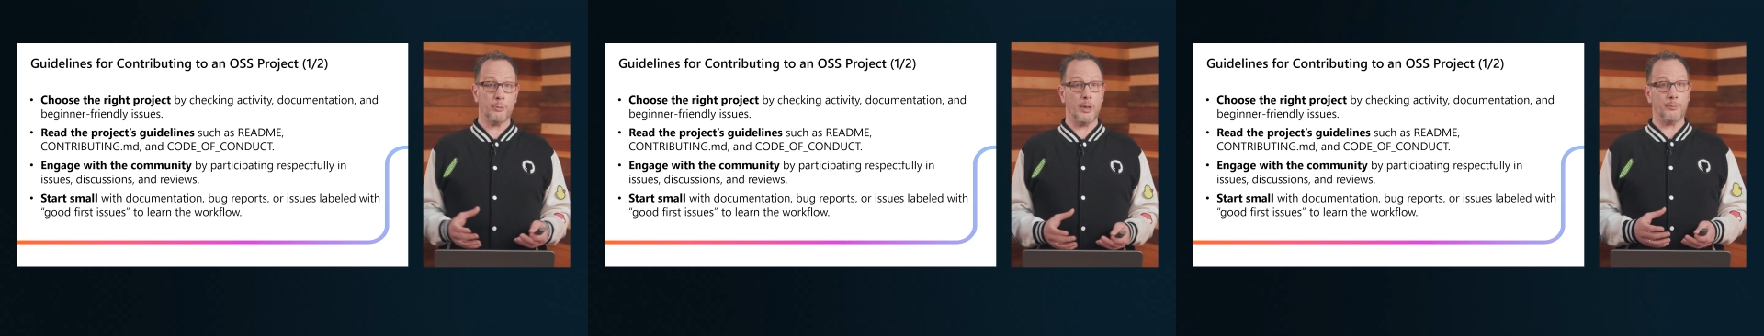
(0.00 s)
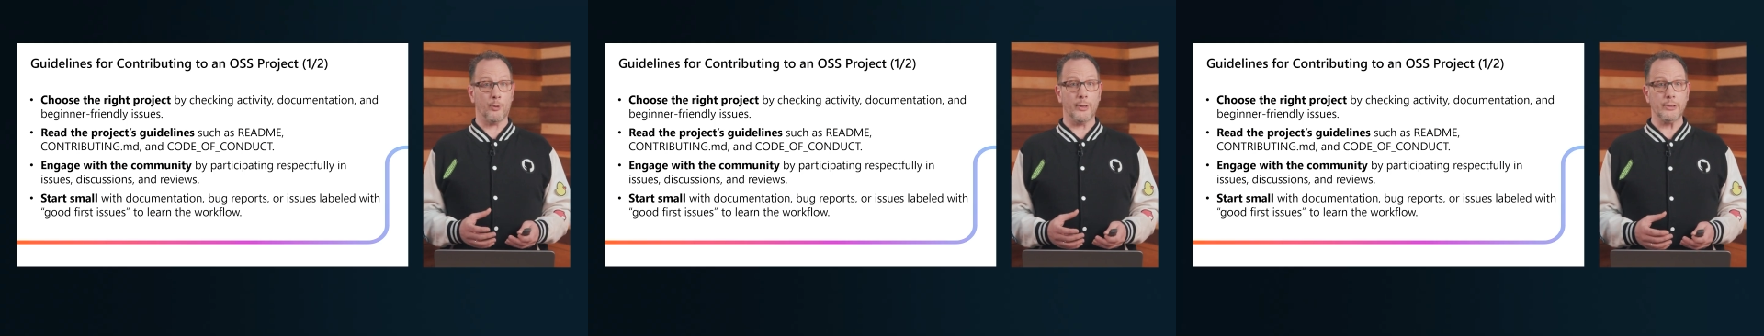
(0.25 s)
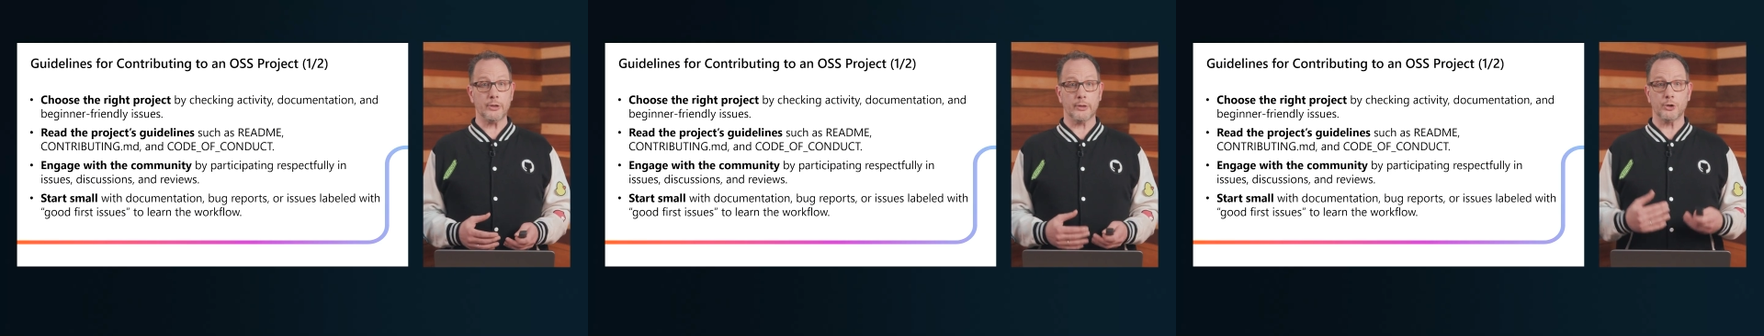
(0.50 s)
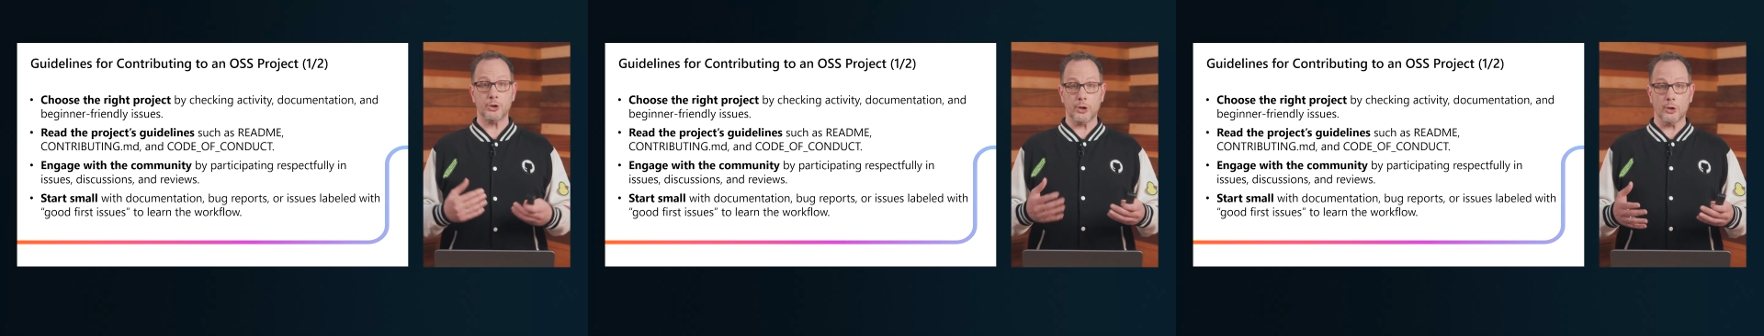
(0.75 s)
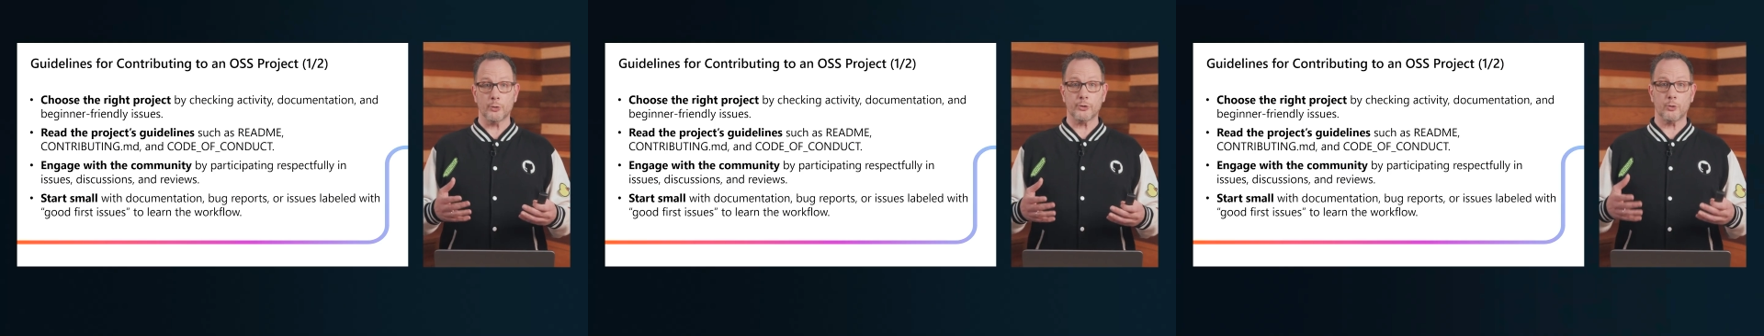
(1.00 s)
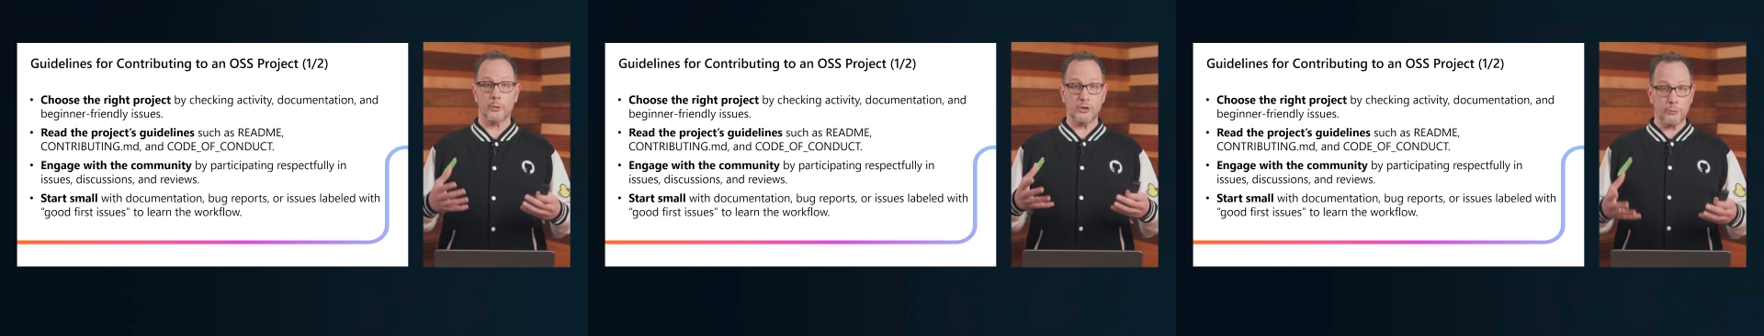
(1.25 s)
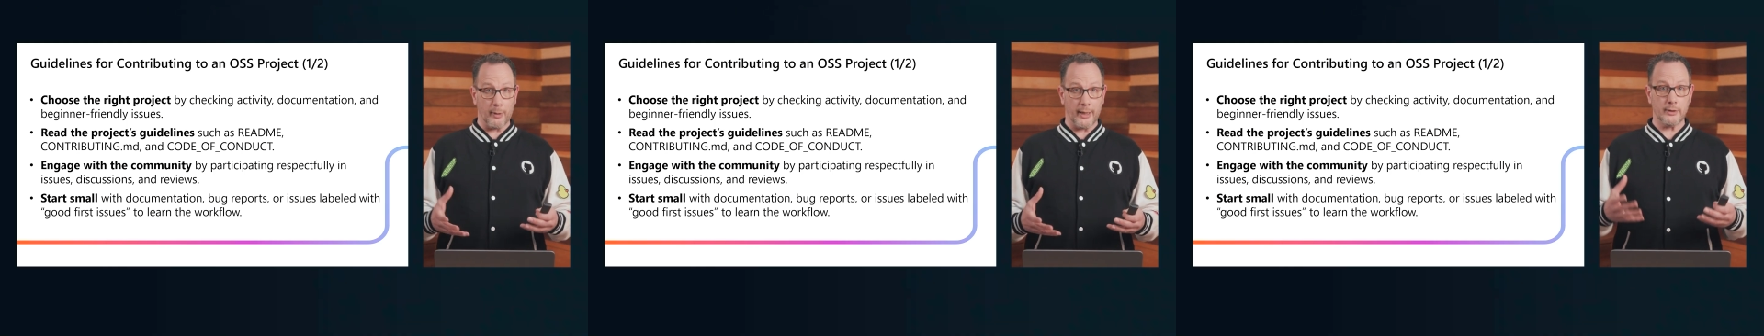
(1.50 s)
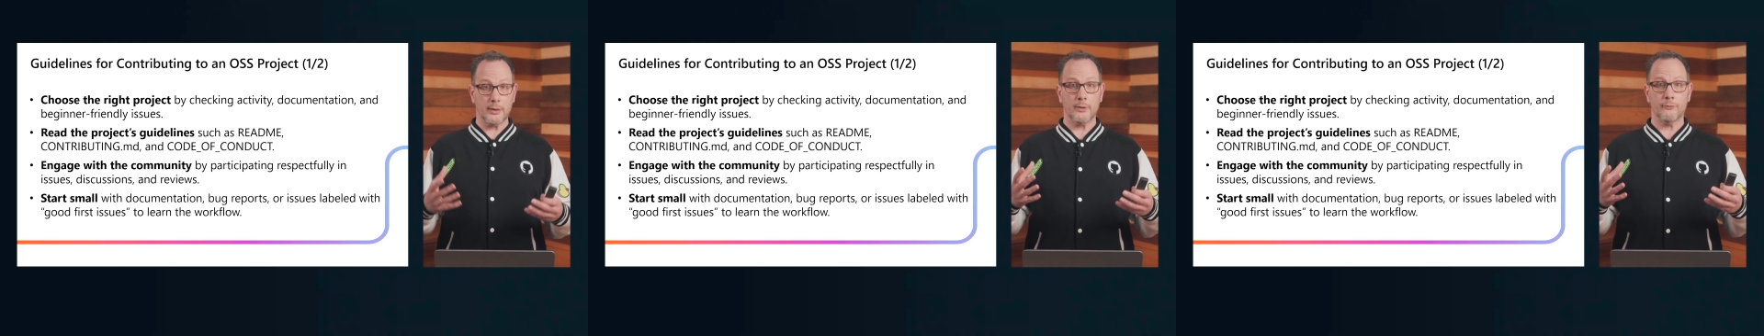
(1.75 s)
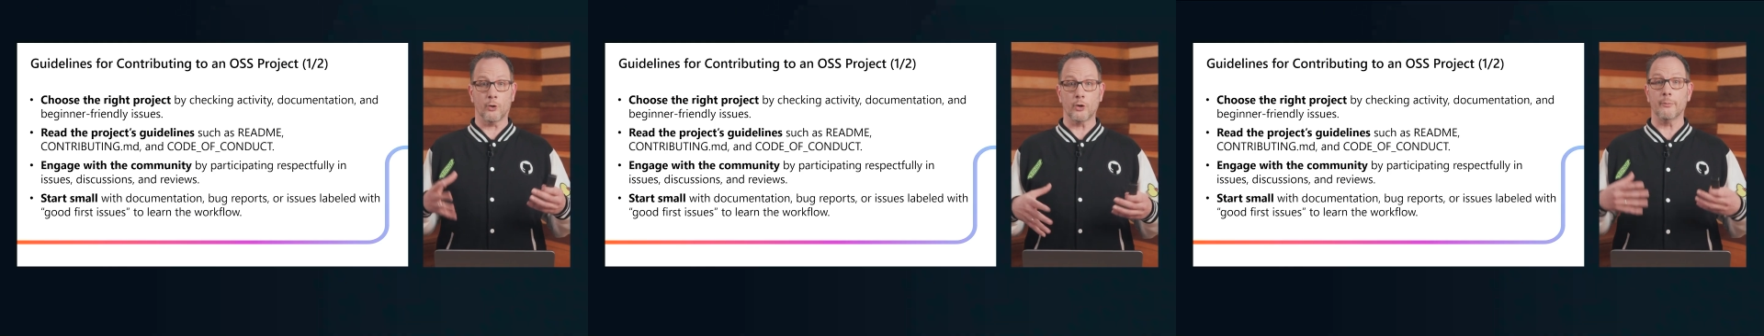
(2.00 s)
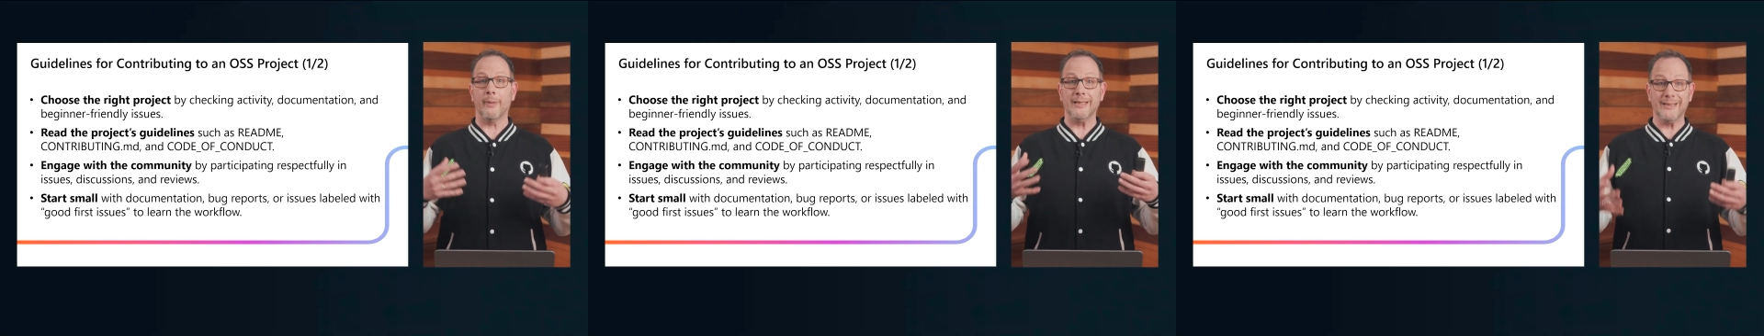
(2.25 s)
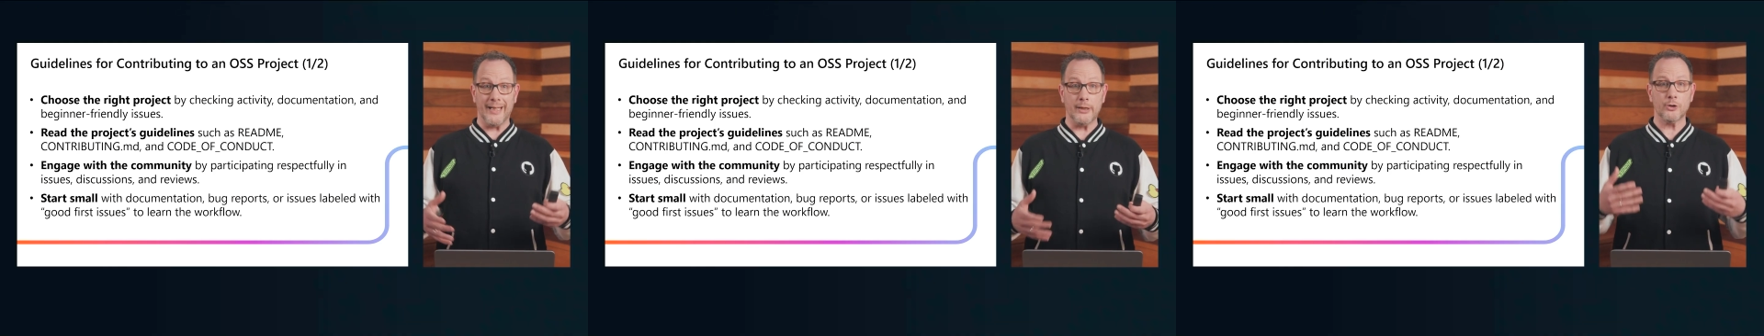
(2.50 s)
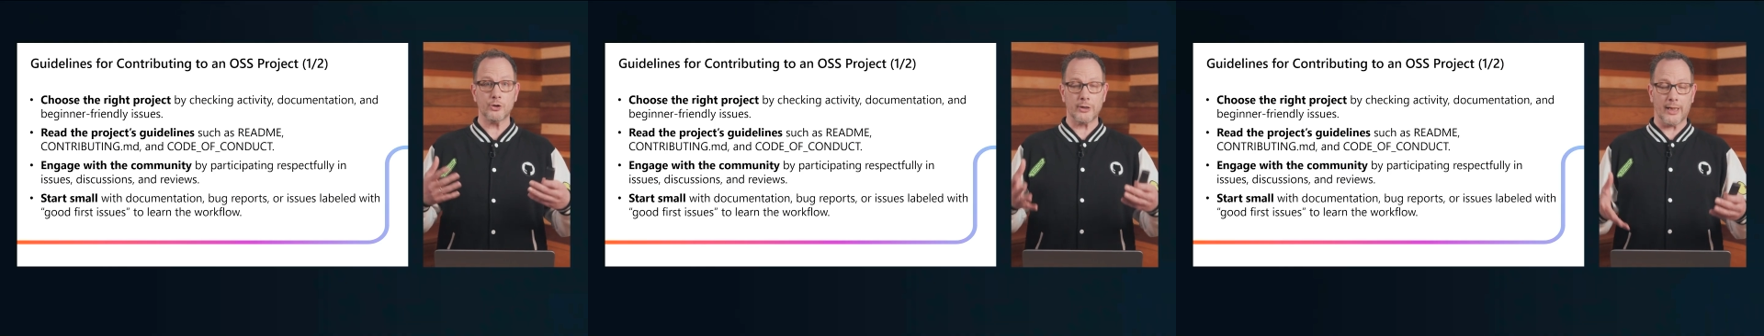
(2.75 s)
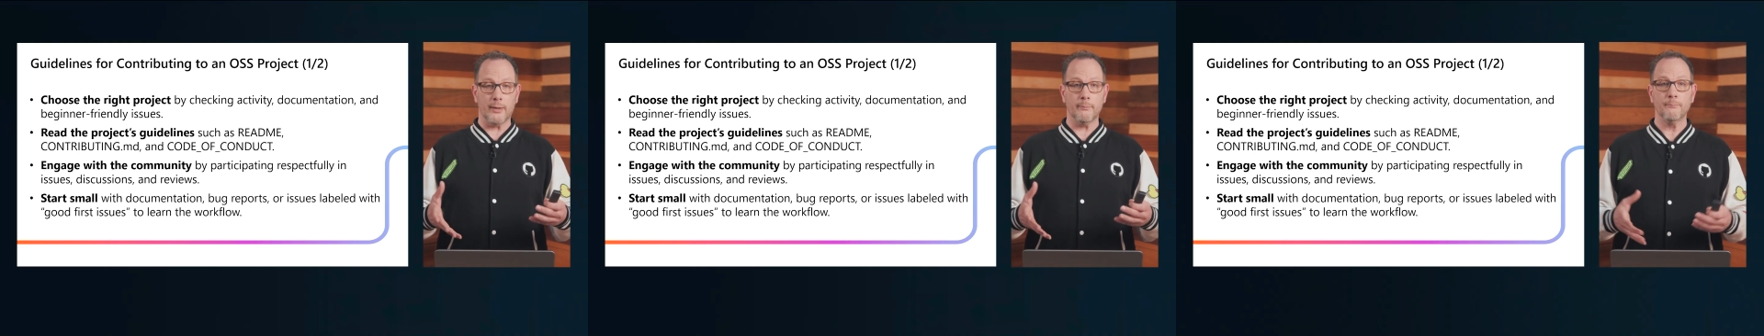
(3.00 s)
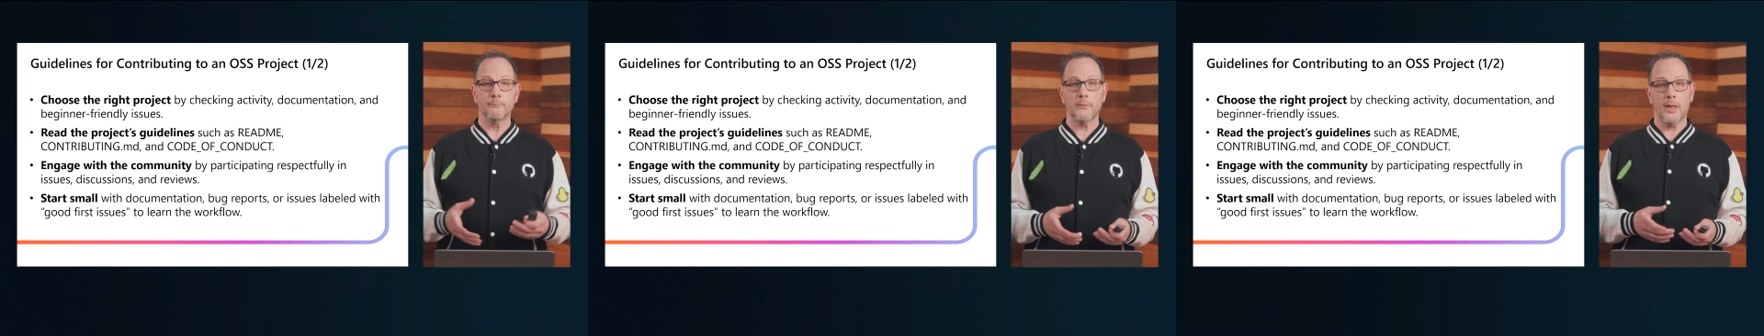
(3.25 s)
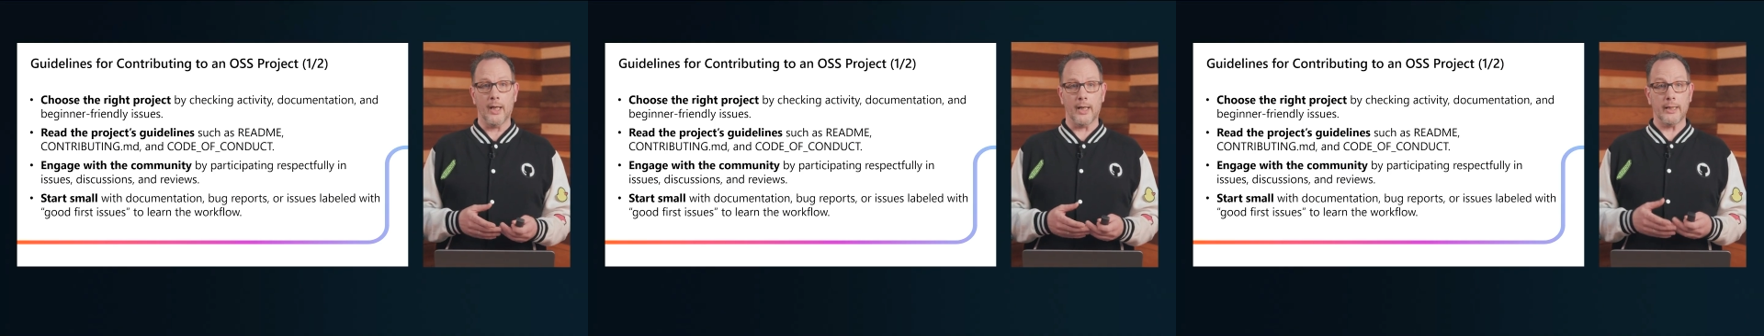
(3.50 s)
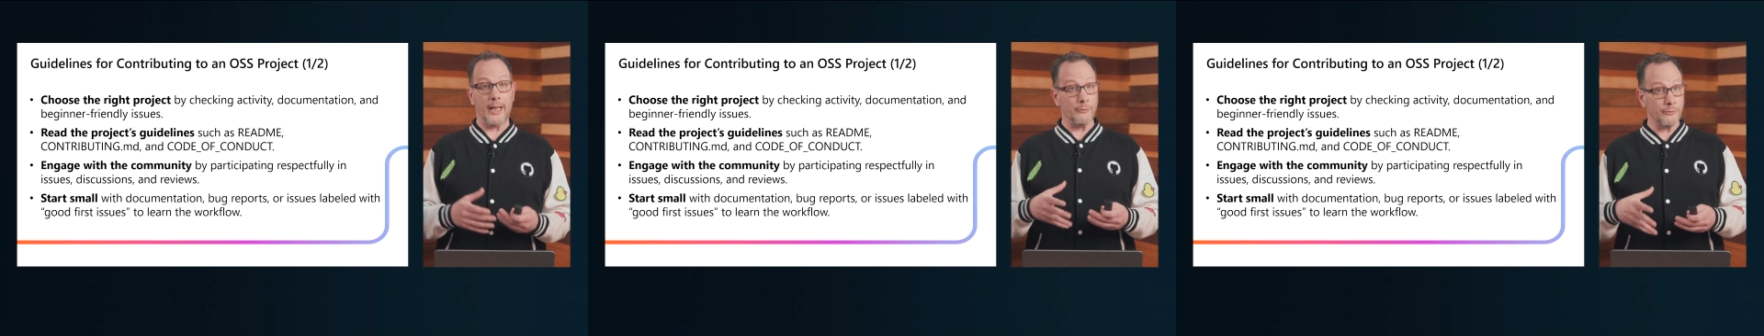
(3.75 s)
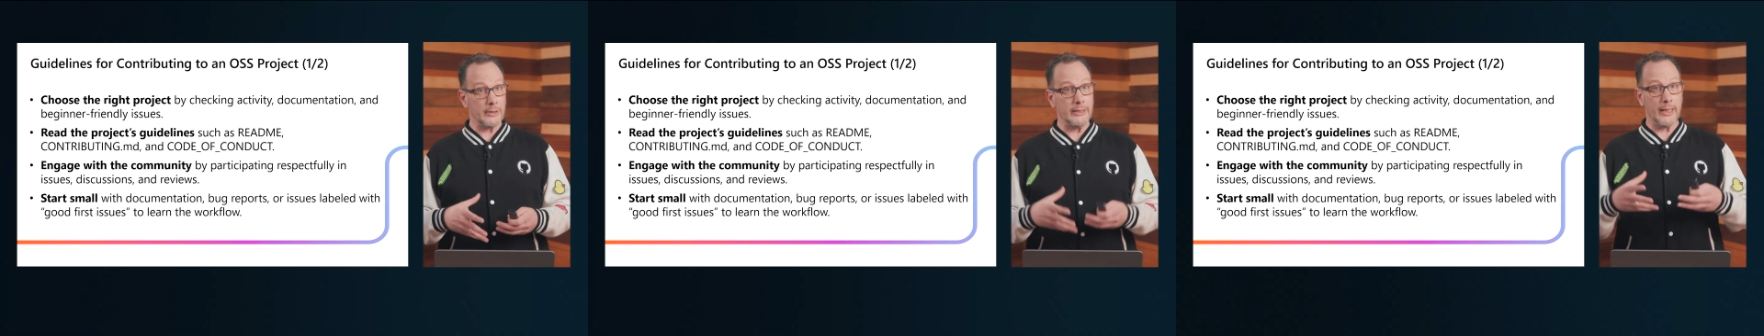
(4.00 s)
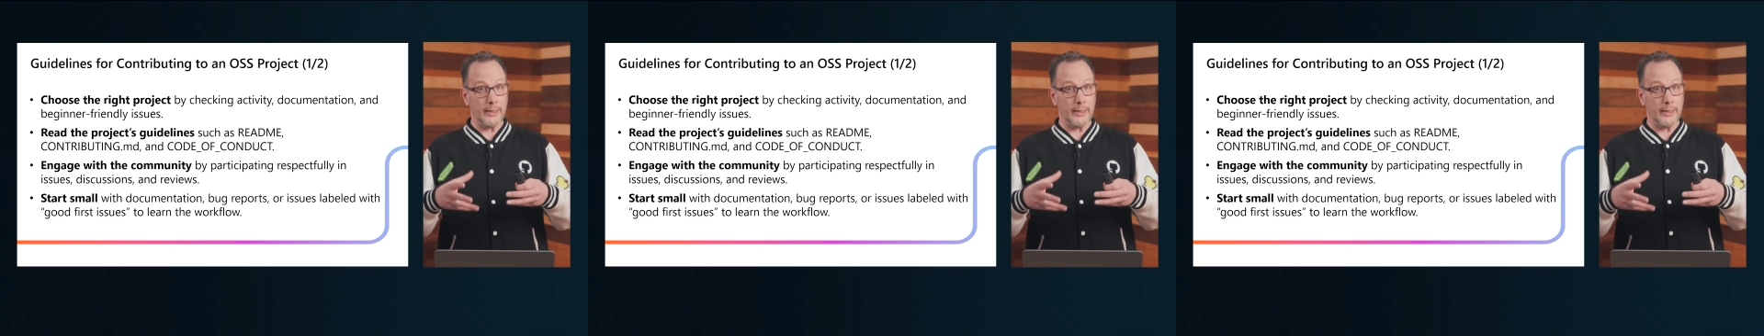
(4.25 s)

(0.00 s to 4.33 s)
preparation shows respect for the maintainer's time and heavily